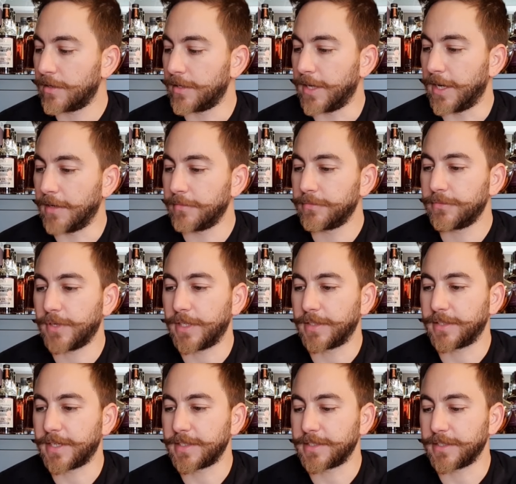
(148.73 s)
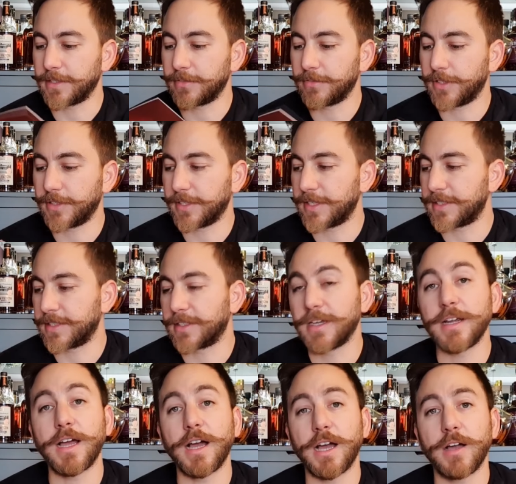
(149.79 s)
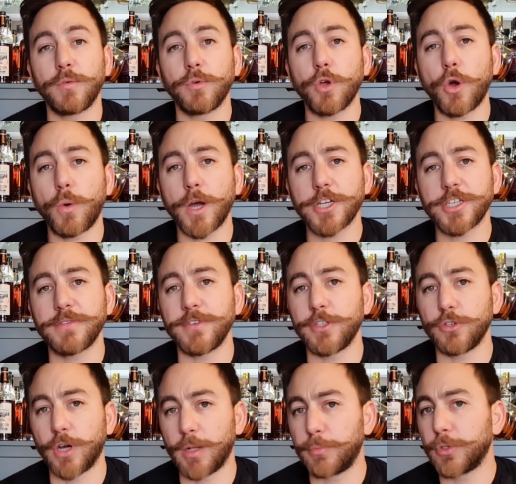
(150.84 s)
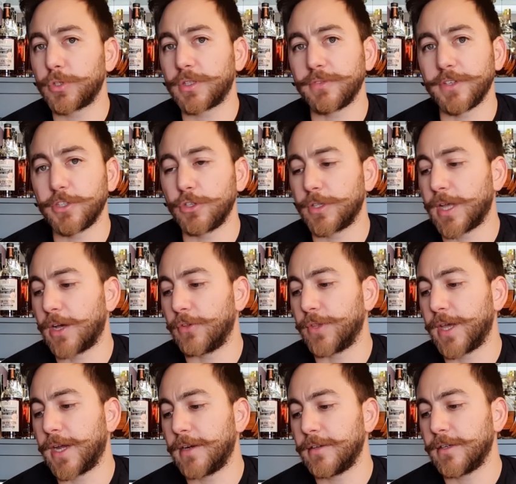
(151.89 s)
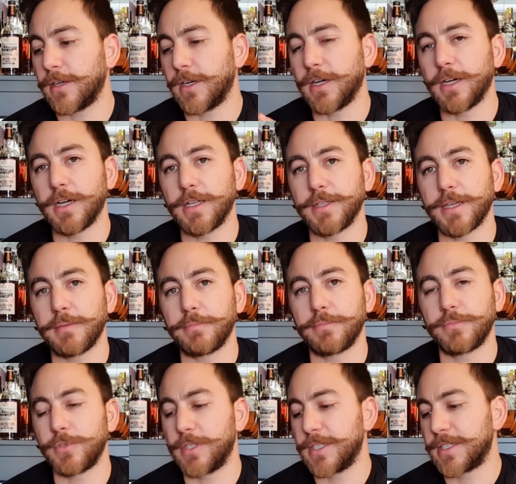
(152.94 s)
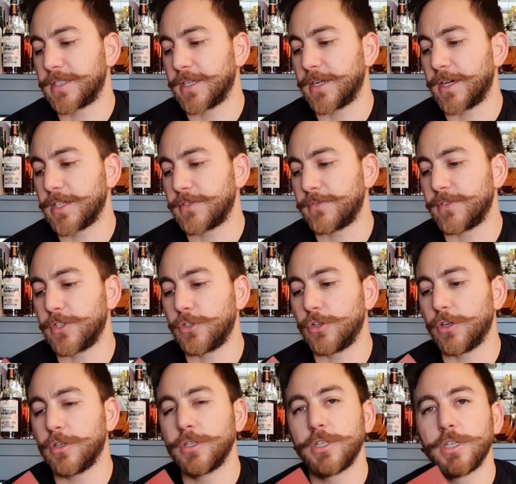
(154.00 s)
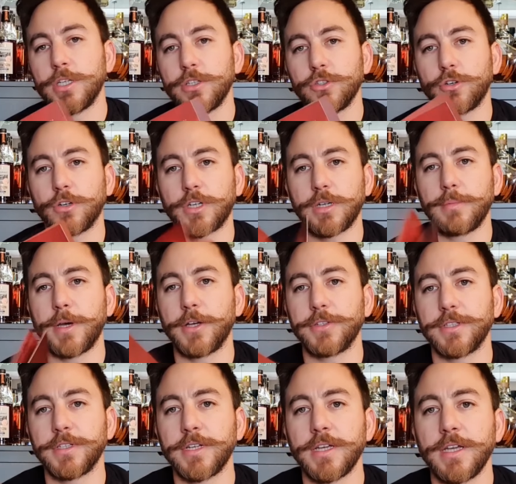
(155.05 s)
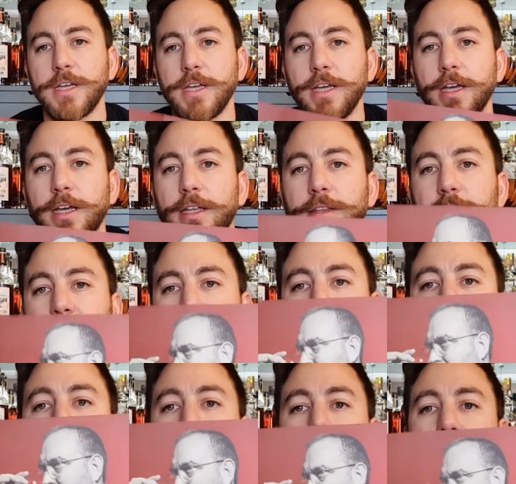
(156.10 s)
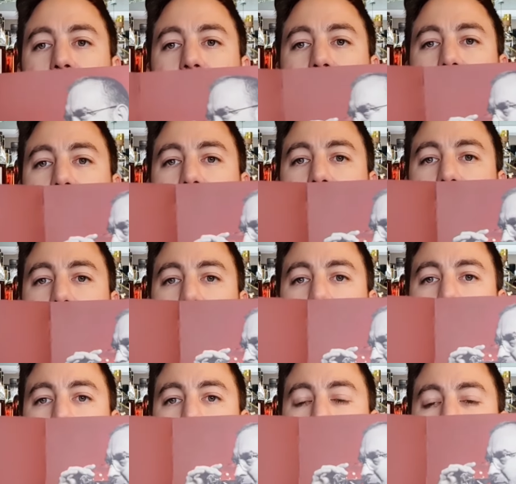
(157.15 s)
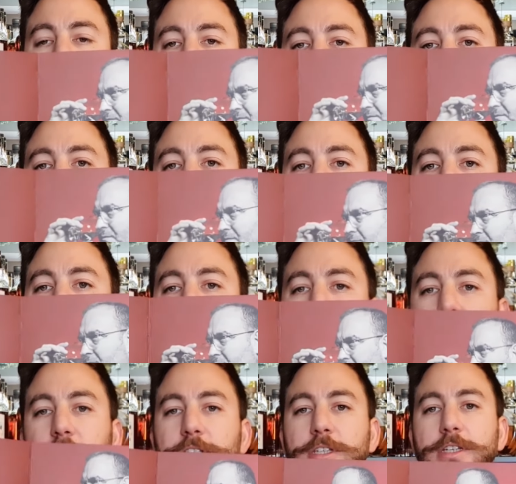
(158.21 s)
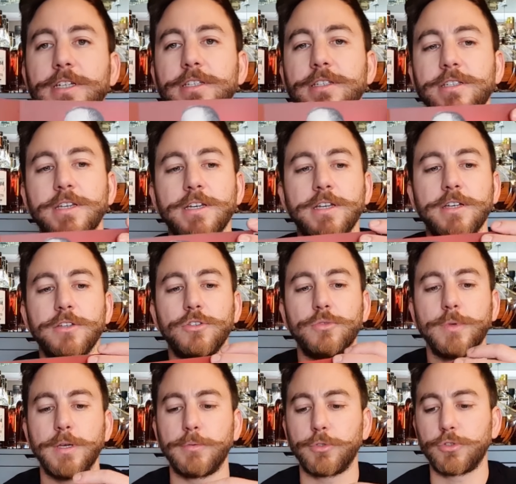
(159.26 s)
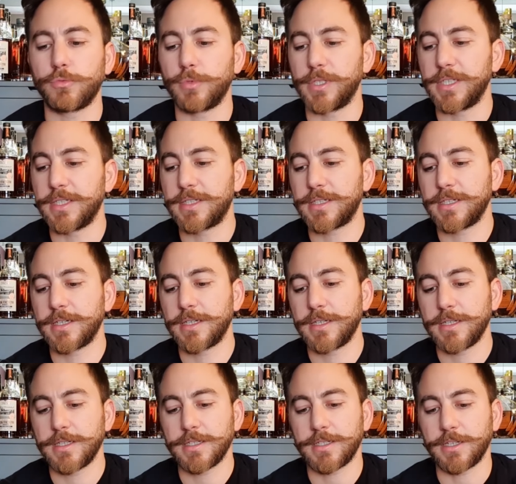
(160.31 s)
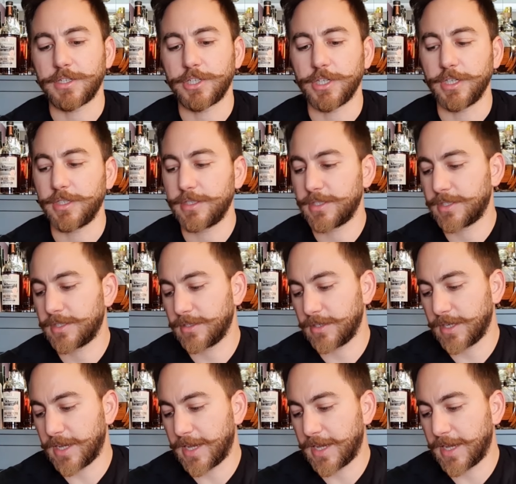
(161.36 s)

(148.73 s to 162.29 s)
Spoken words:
Yeah, fantastic, fantastic. Go watch the video. I'll put the video down there. They released a nice video talking about it. And there's the man, Keith. He's talking about how privileged he is to be able to release such a distillery.